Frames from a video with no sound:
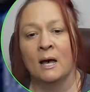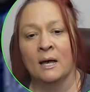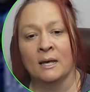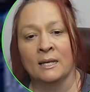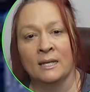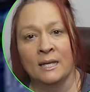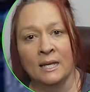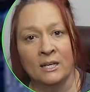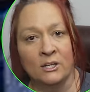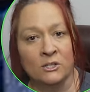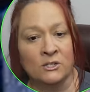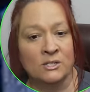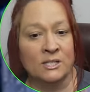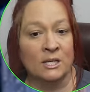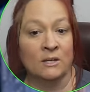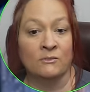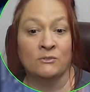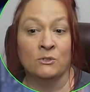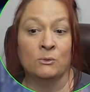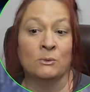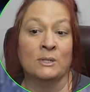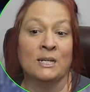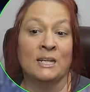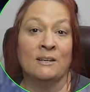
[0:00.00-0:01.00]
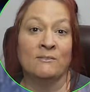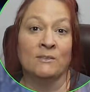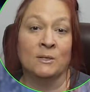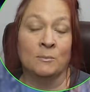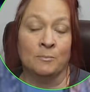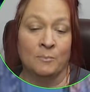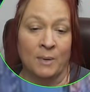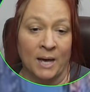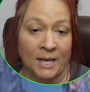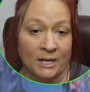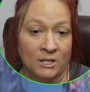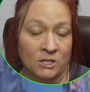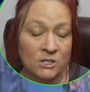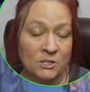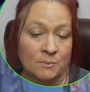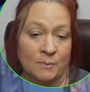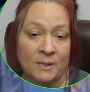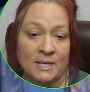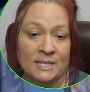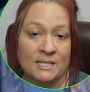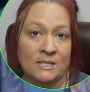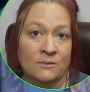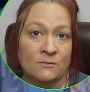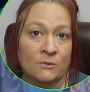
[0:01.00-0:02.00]
Get yourself to an even better
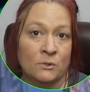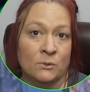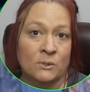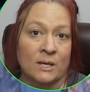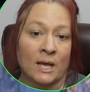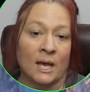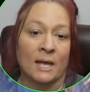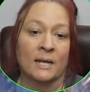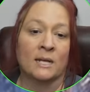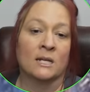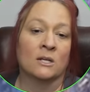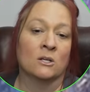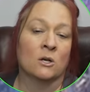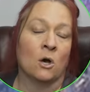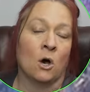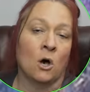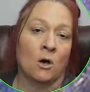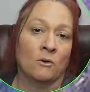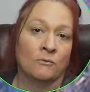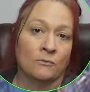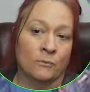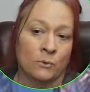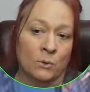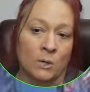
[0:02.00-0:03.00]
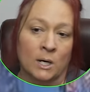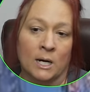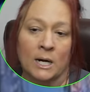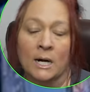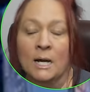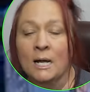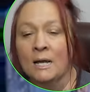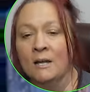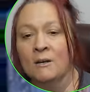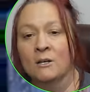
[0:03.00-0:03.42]
space if you can, and call for